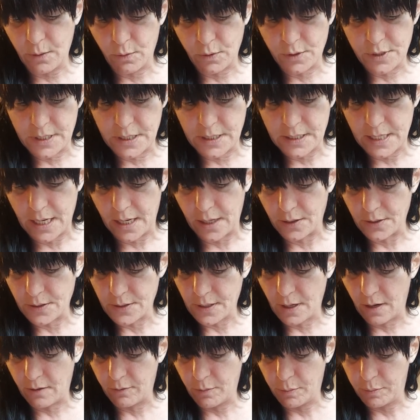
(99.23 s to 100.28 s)
were
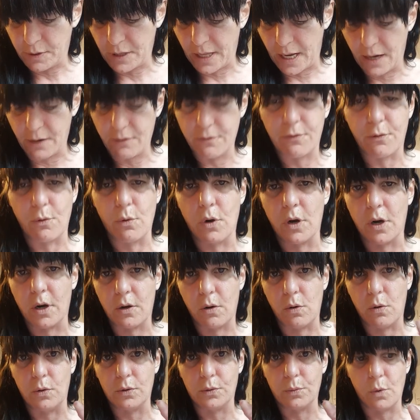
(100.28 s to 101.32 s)
details of a plan for
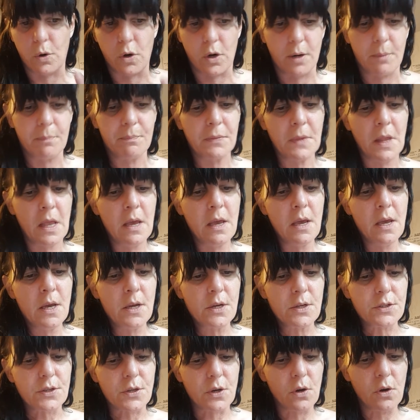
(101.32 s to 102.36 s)
Cold War.
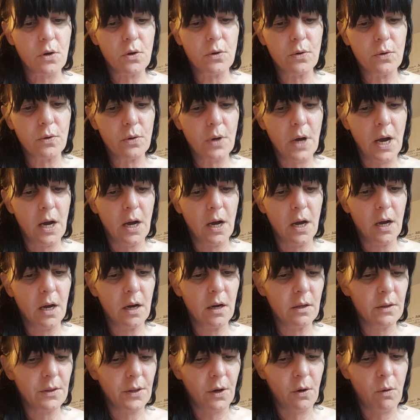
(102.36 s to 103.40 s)
So
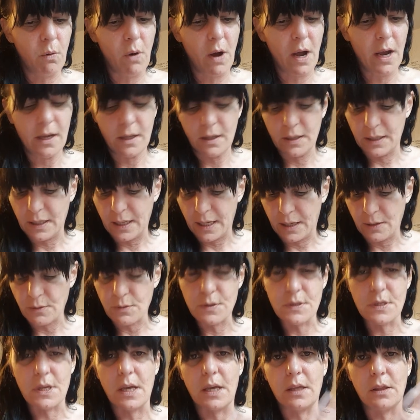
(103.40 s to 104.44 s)
it
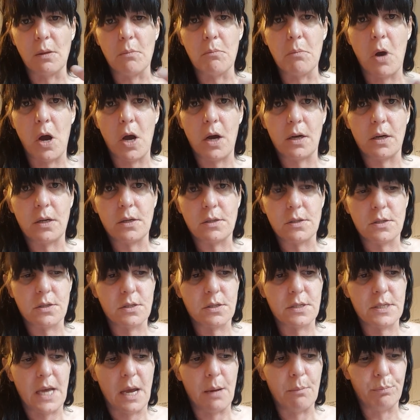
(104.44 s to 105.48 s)
was like the mock
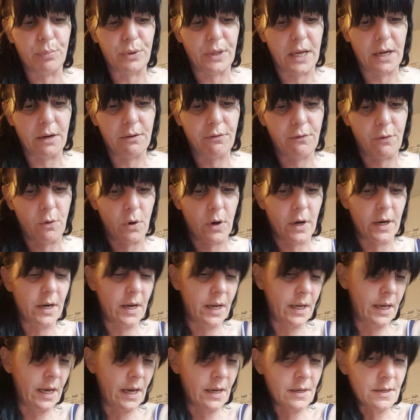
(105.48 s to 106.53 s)
template for it,
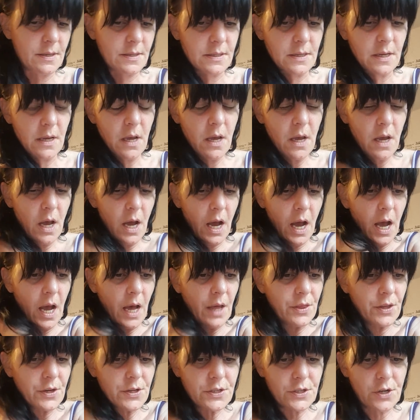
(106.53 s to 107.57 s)
I guess,
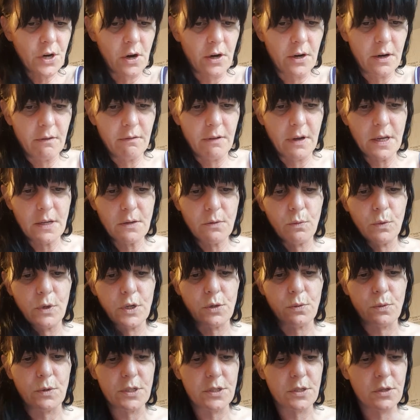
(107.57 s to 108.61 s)
the start of it,
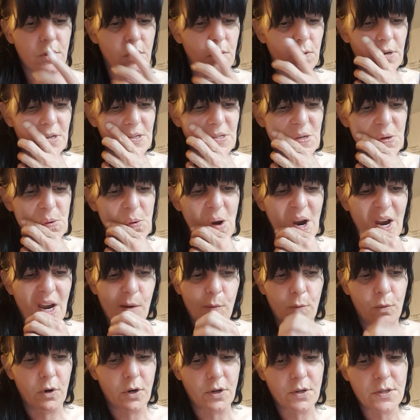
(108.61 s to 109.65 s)
which was known as
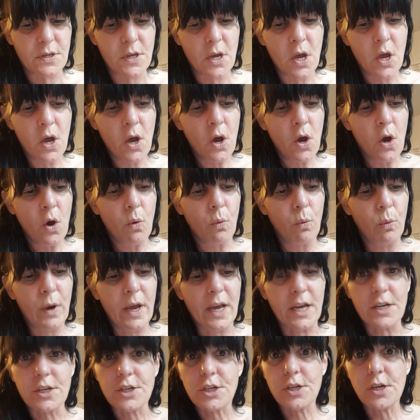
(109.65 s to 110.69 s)
Quiet Wars,
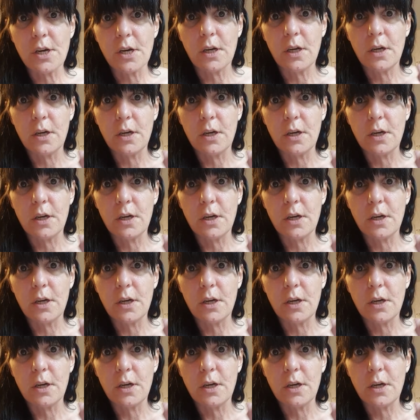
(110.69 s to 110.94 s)
which